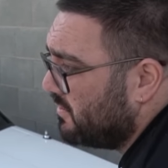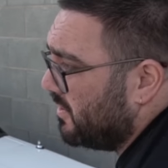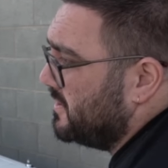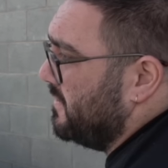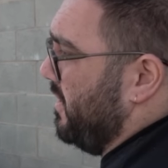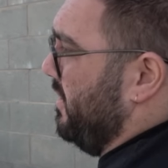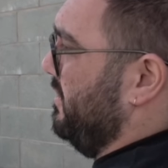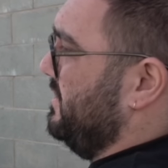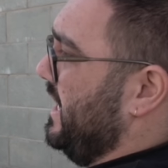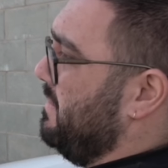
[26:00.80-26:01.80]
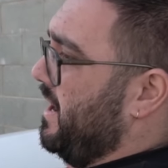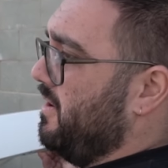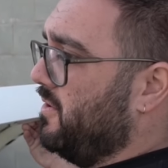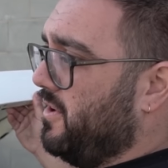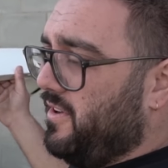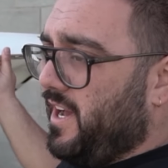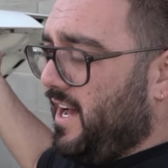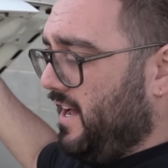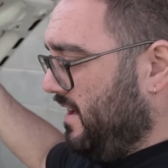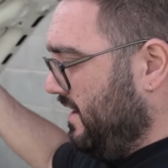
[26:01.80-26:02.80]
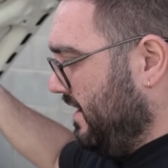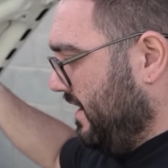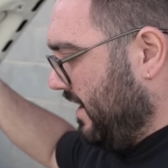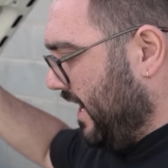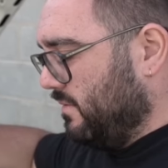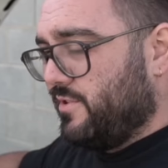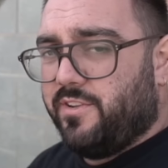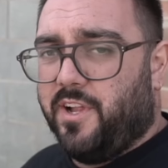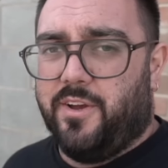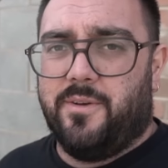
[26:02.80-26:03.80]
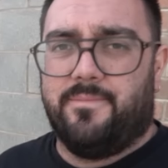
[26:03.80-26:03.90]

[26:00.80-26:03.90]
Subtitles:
crossflow T-bar auto car, and it was slow.